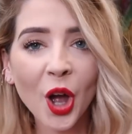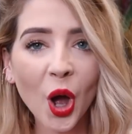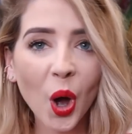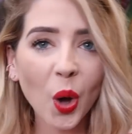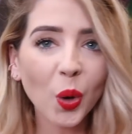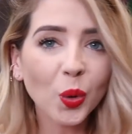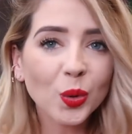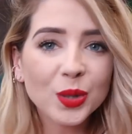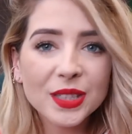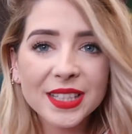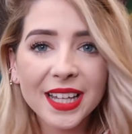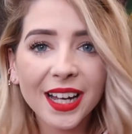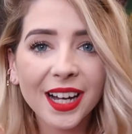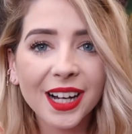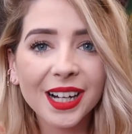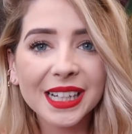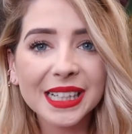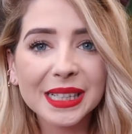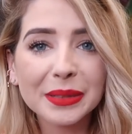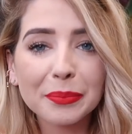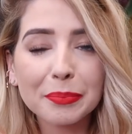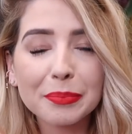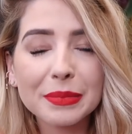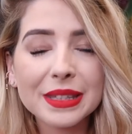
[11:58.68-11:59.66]
old
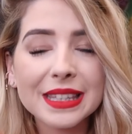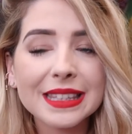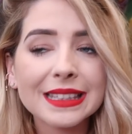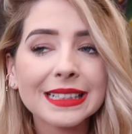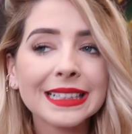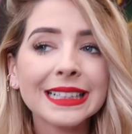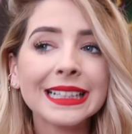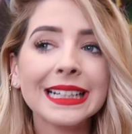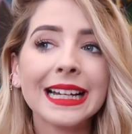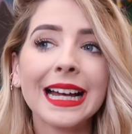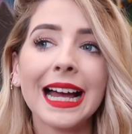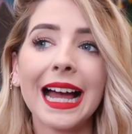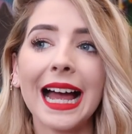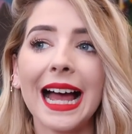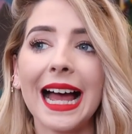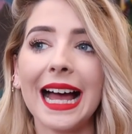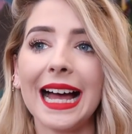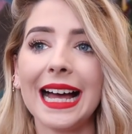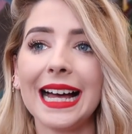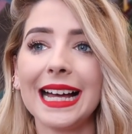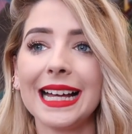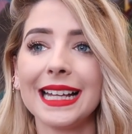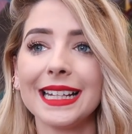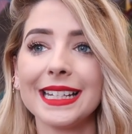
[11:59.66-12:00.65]
times.
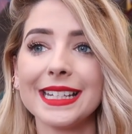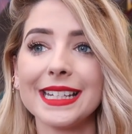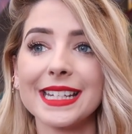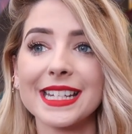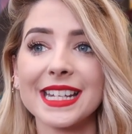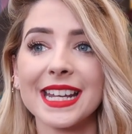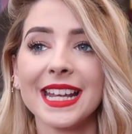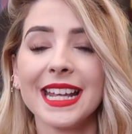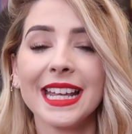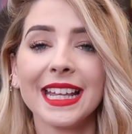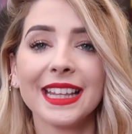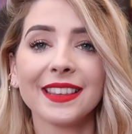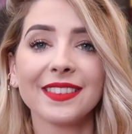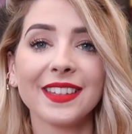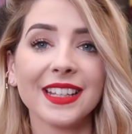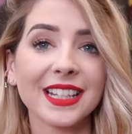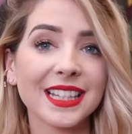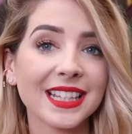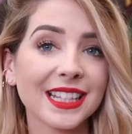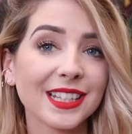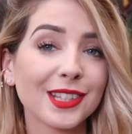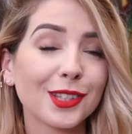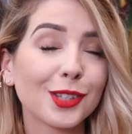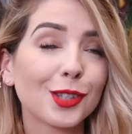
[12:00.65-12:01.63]
And
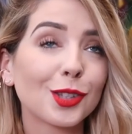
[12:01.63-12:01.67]
this is